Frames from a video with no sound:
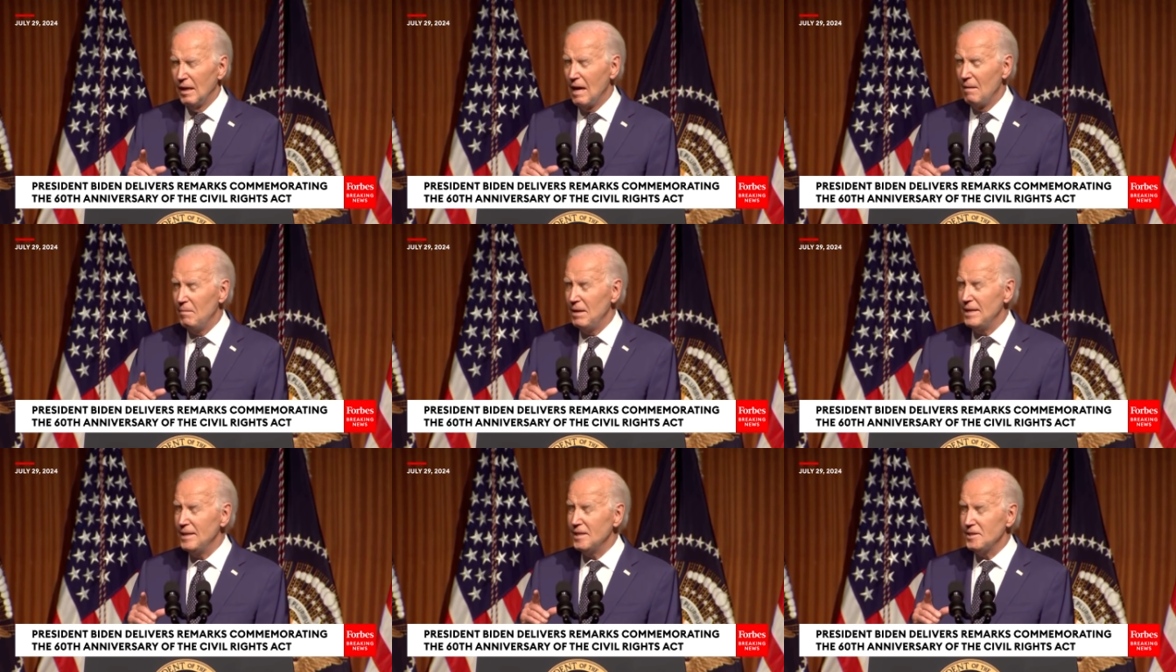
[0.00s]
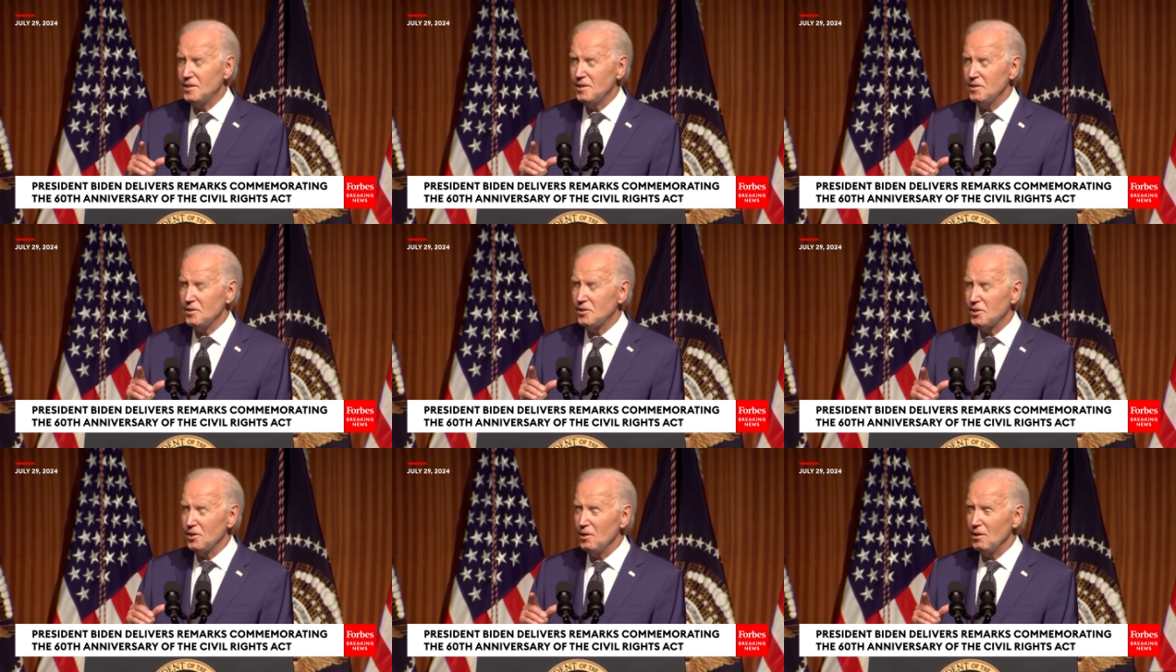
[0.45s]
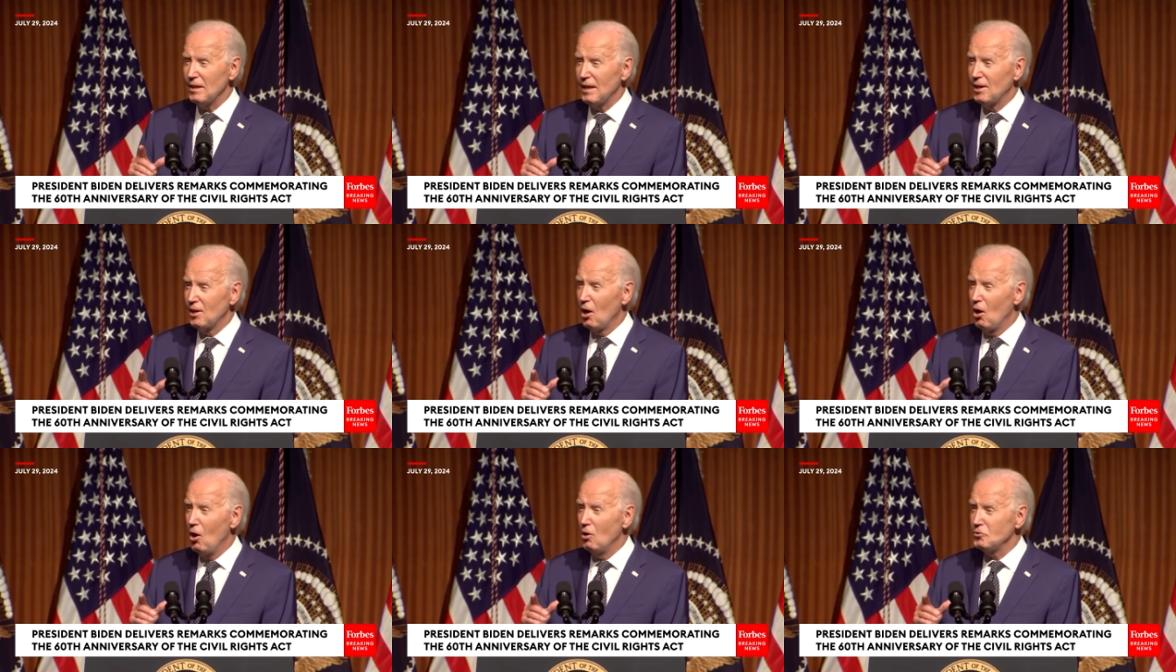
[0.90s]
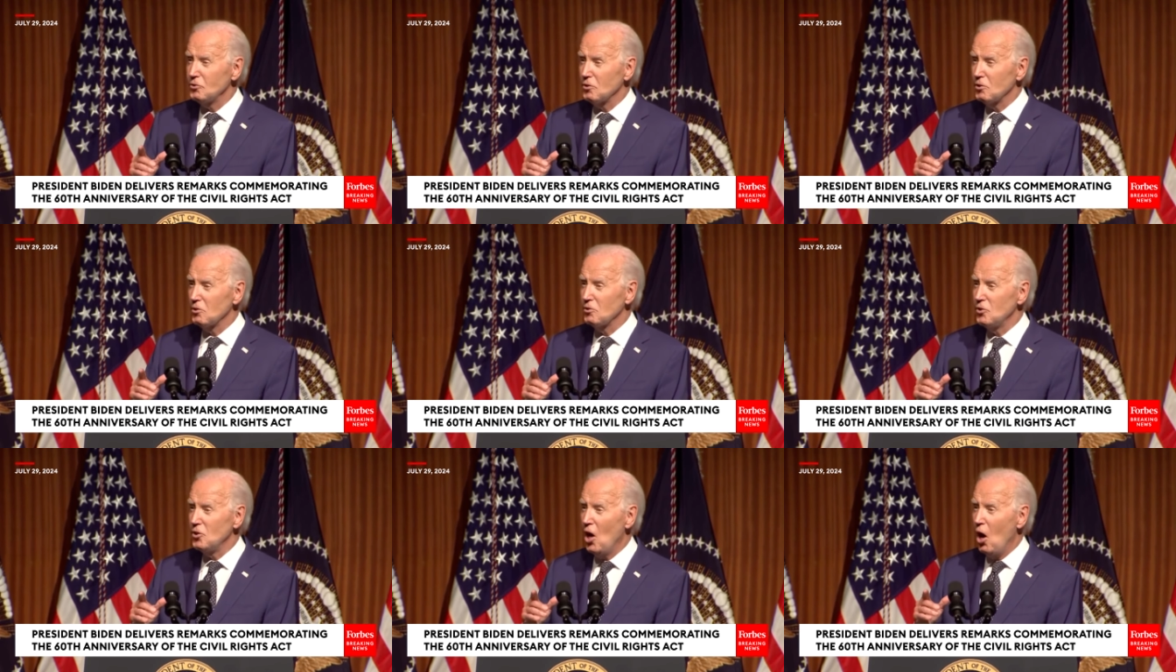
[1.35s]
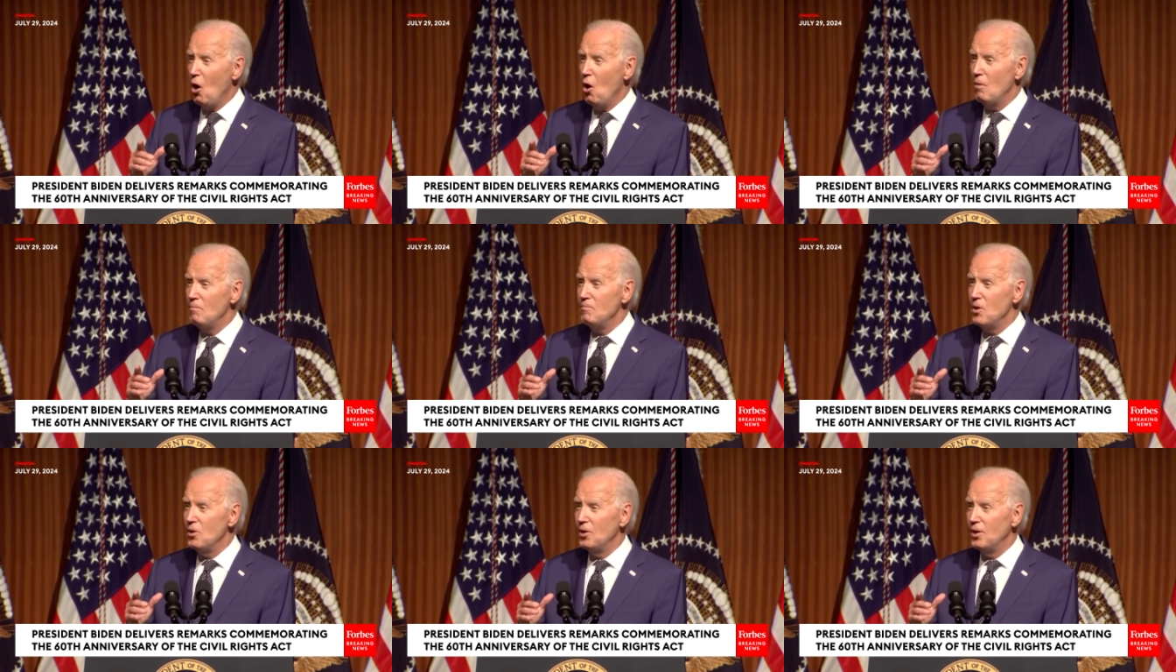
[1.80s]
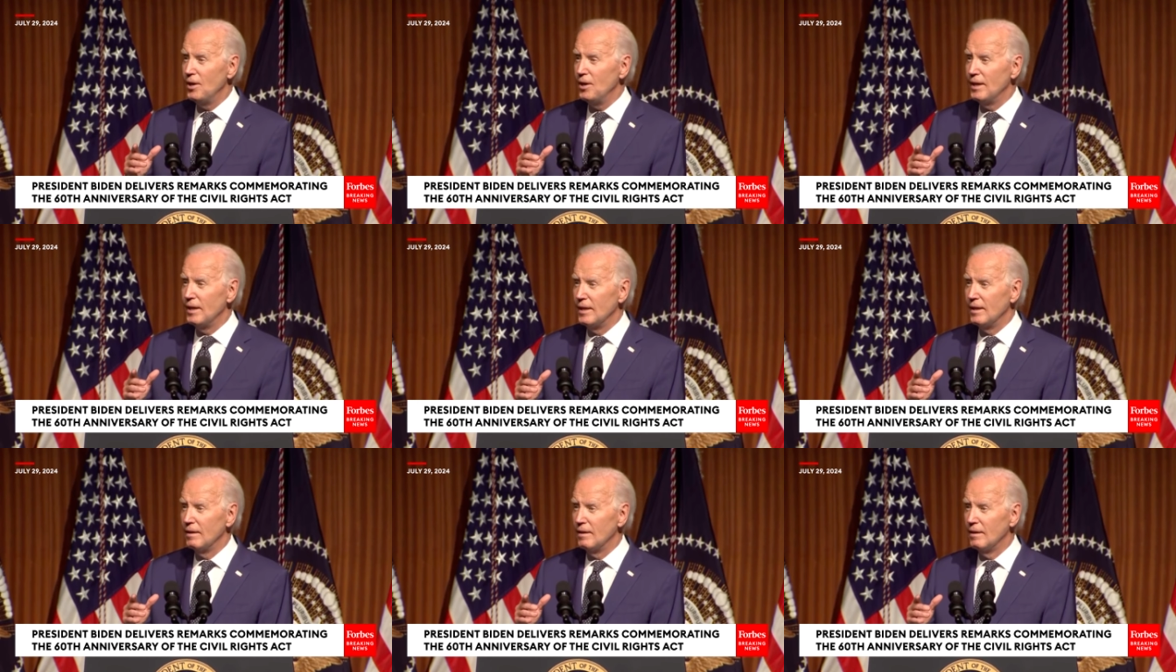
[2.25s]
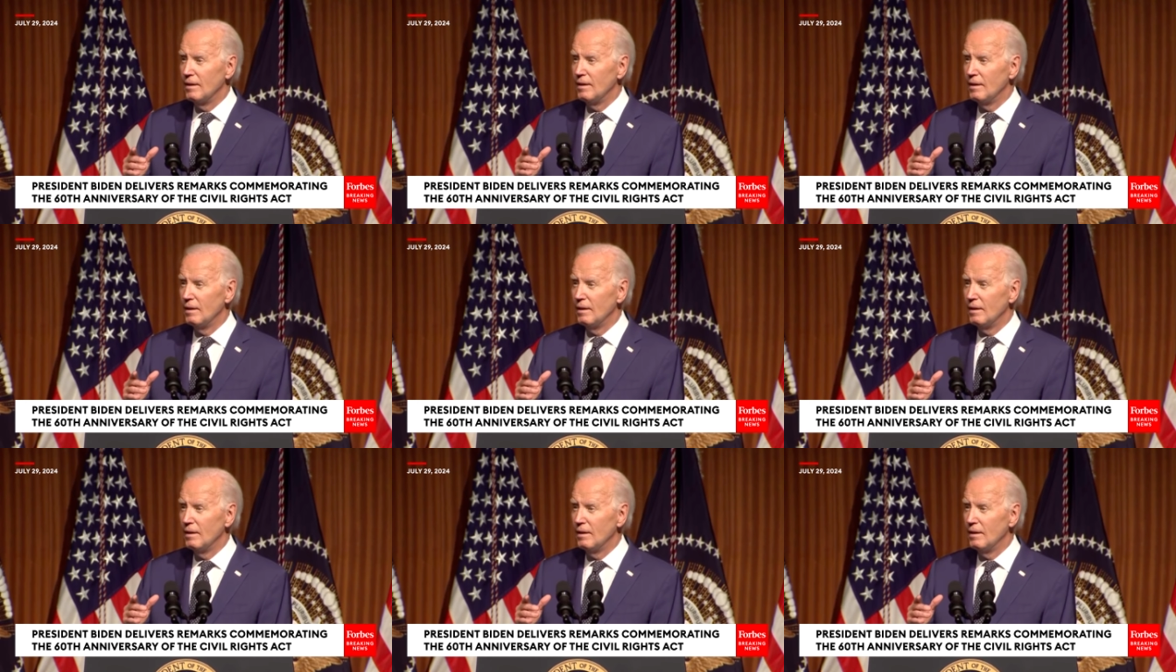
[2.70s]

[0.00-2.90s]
I mean this sincerely. It holds that there's no immunity